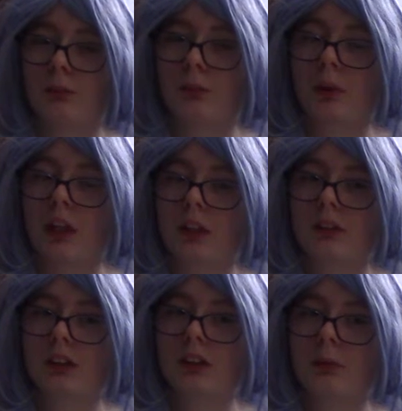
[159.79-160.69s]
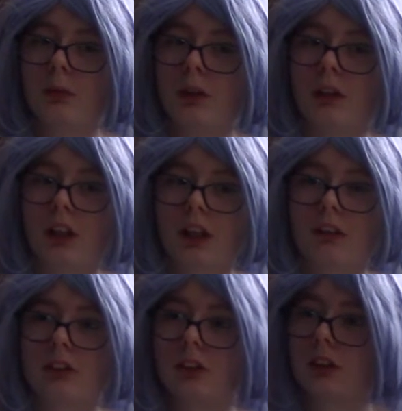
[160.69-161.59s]
plot's going to be, your
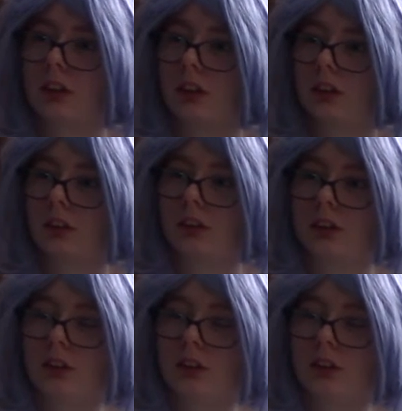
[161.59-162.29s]
characters,